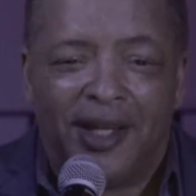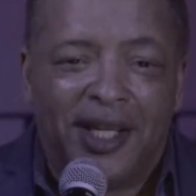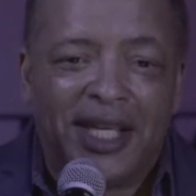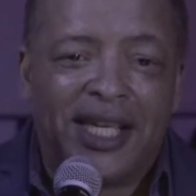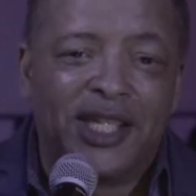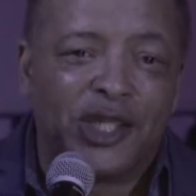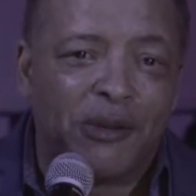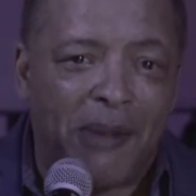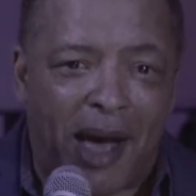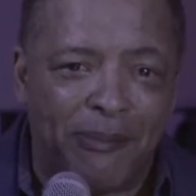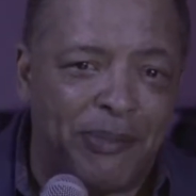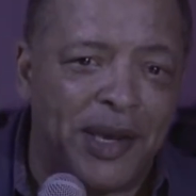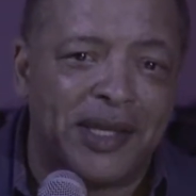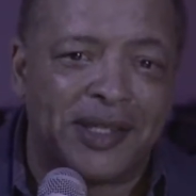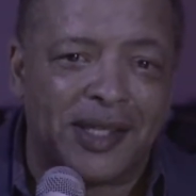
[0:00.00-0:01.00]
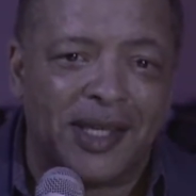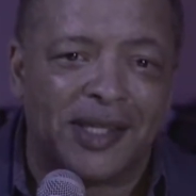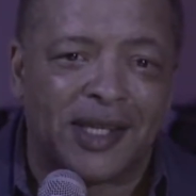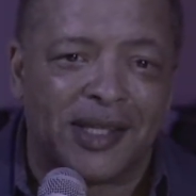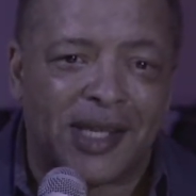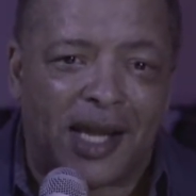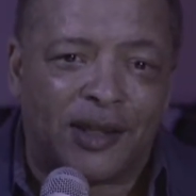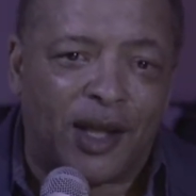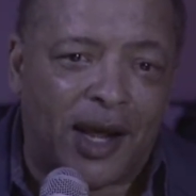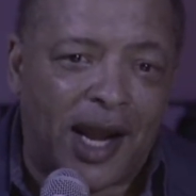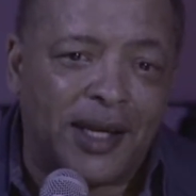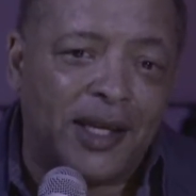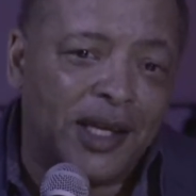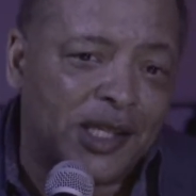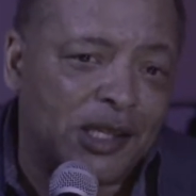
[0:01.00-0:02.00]
into my business because I thought I
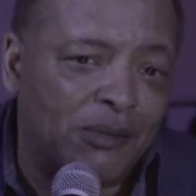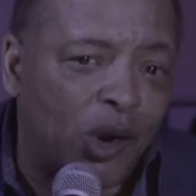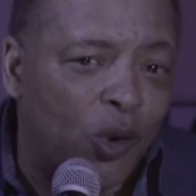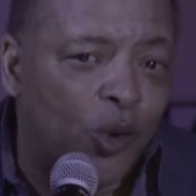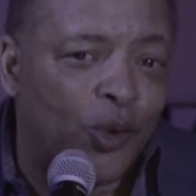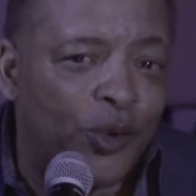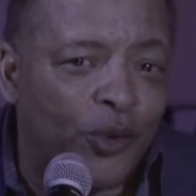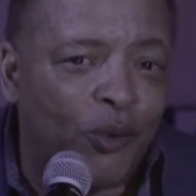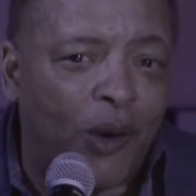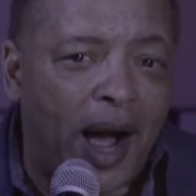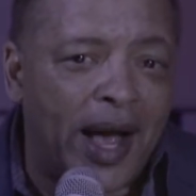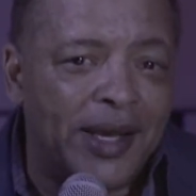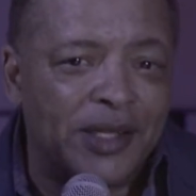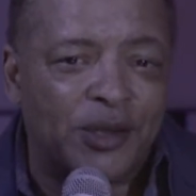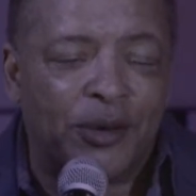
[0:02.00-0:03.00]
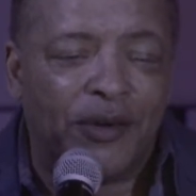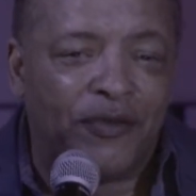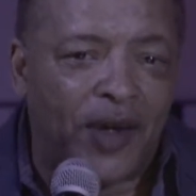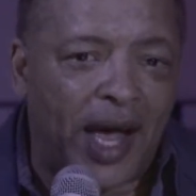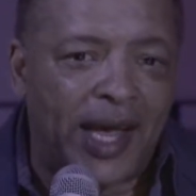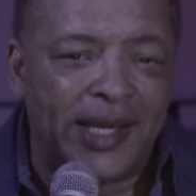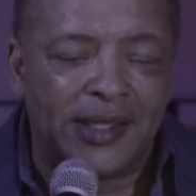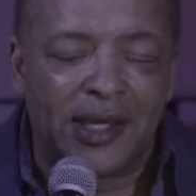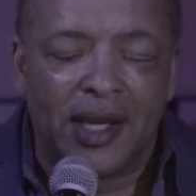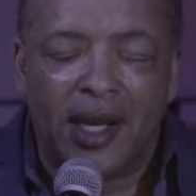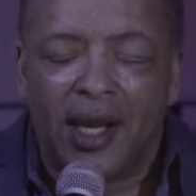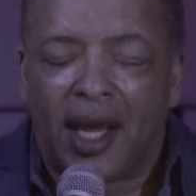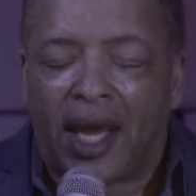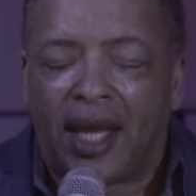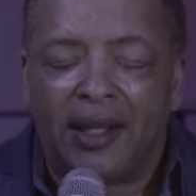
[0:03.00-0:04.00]
needed some older, wiser advice,
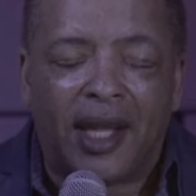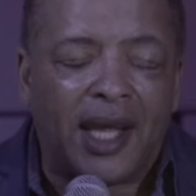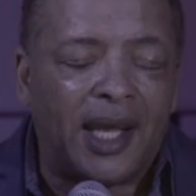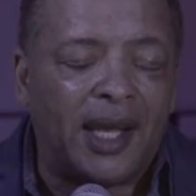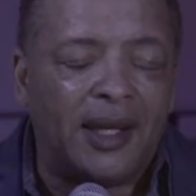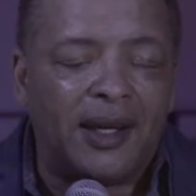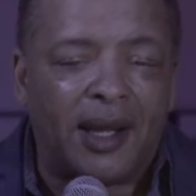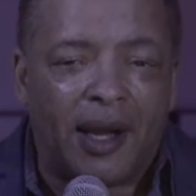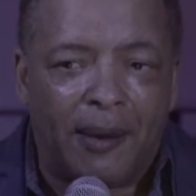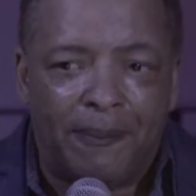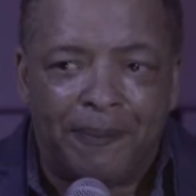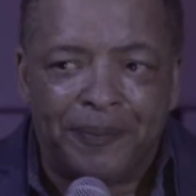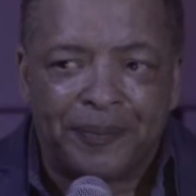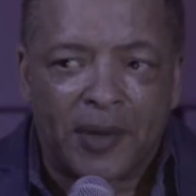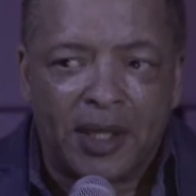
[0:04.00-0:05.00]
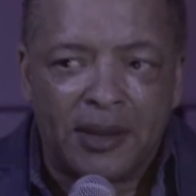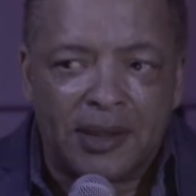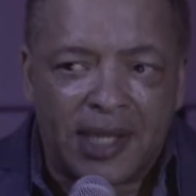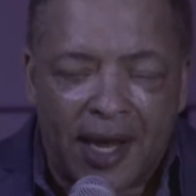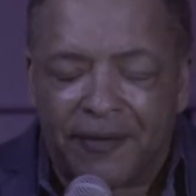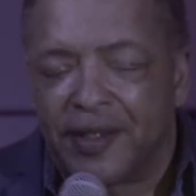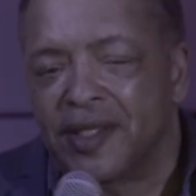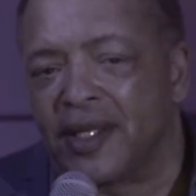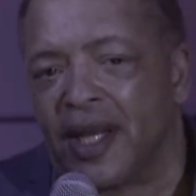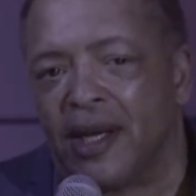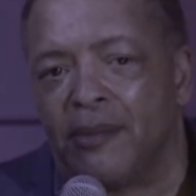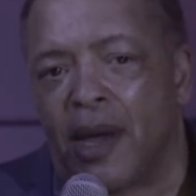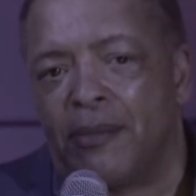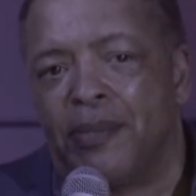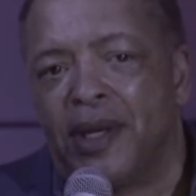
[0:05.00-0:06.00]
and they end up devastating
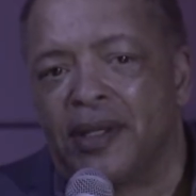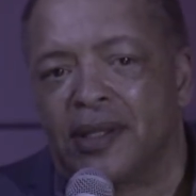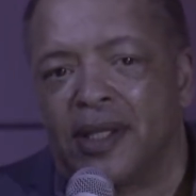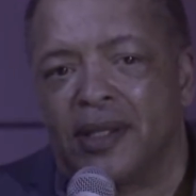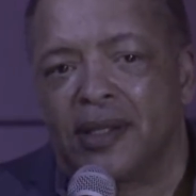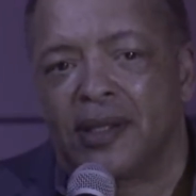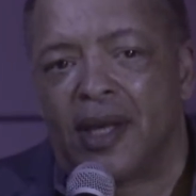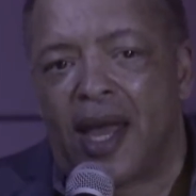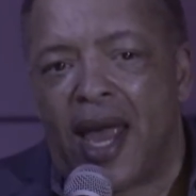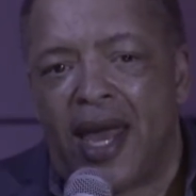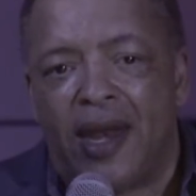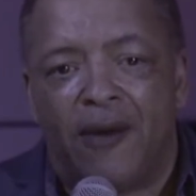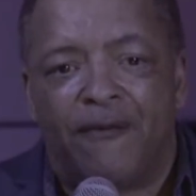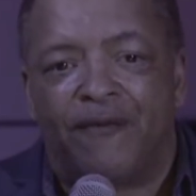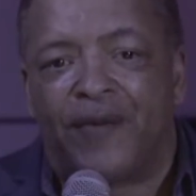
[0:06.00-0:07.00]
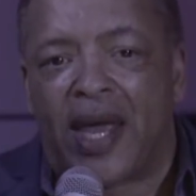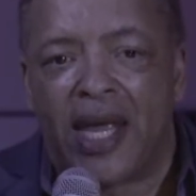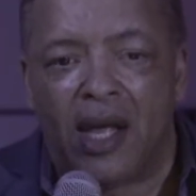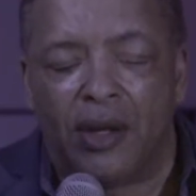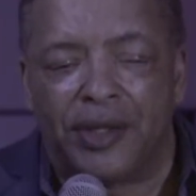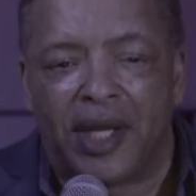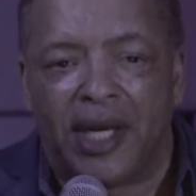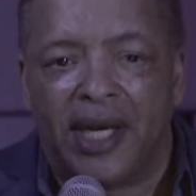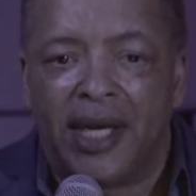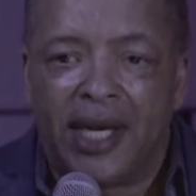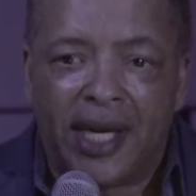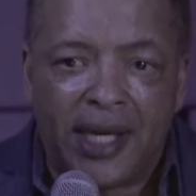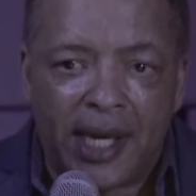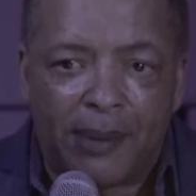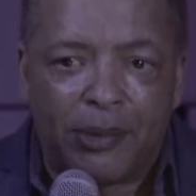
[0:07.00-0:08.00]
my business, and it failed, and it
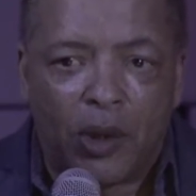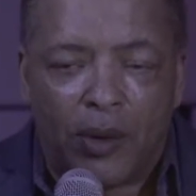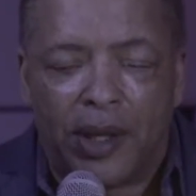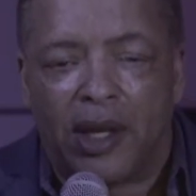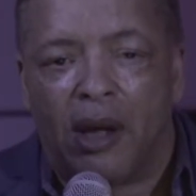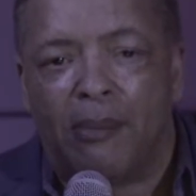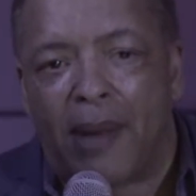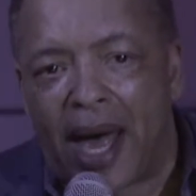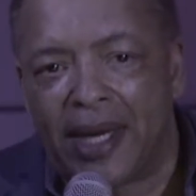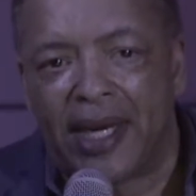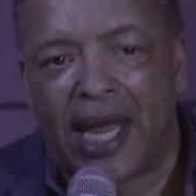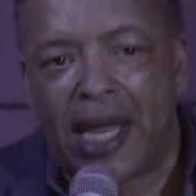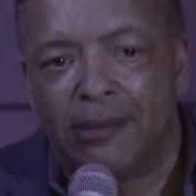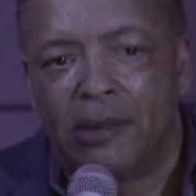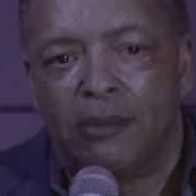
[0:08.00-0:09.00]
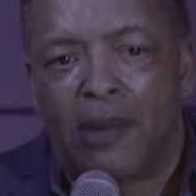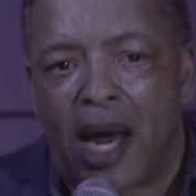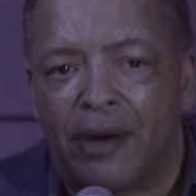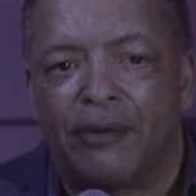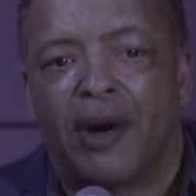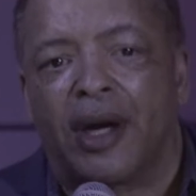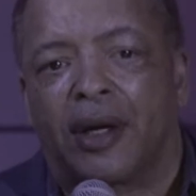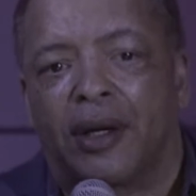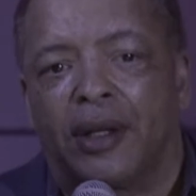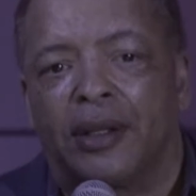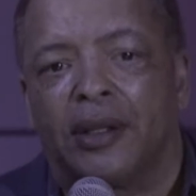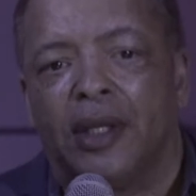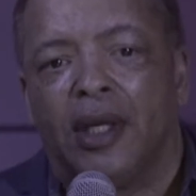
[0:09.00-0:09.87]
ended up going on my name and my record.